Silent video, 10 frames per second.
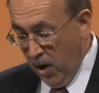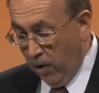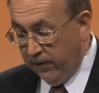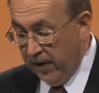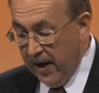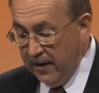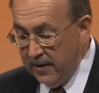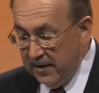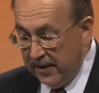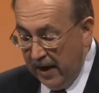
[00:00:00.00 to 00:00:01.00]
Over
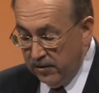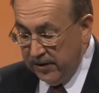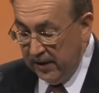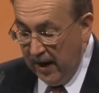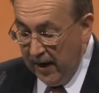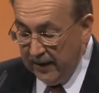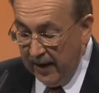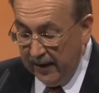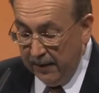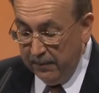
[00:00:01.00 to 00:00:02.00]
ninety thousand I
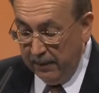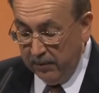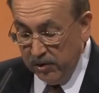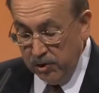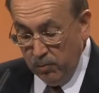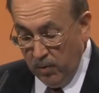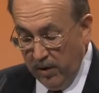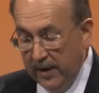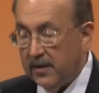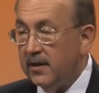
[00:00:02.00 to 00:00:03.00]
A M members
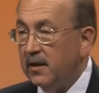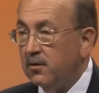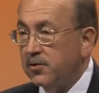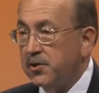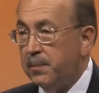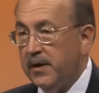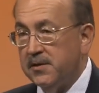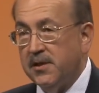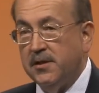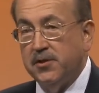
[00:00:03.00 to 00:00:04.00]
work in the
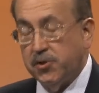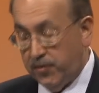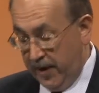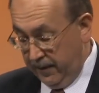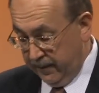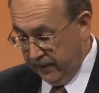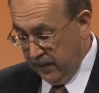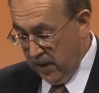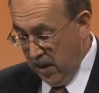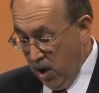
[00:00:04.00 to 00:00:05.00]
aerospace industry.
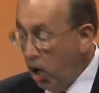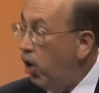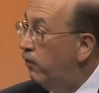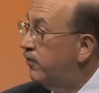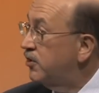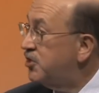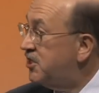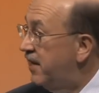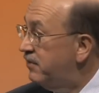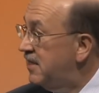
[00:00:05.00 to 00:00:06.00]
Over
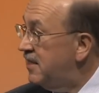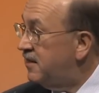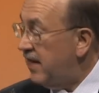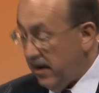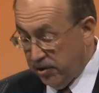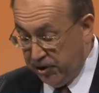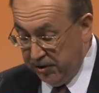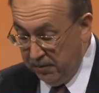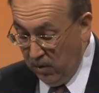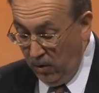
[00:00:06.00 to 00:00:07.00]
seventy
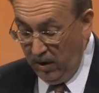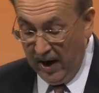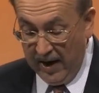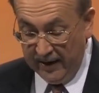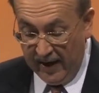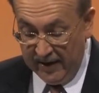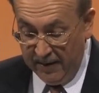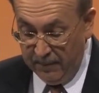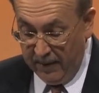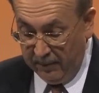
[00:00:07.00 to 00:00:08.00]
thousand more I A
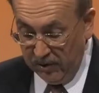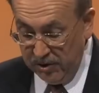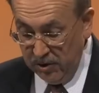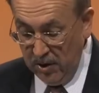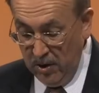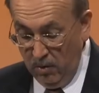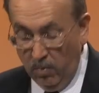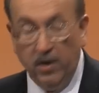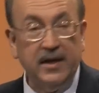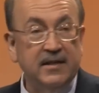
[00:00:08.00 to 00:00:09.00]
M members
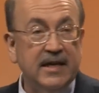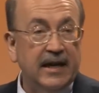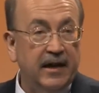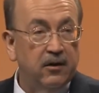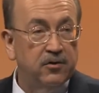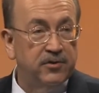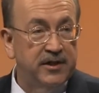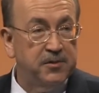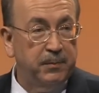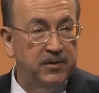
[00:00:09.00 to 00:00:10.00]
work in the air
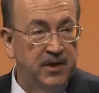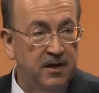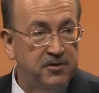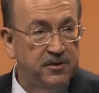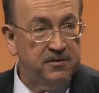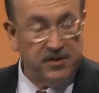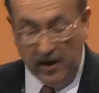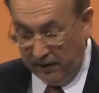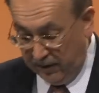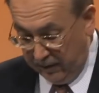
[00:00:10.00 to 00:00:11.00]
transportation
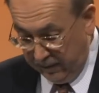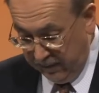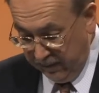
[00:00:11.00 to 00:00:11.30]
sector.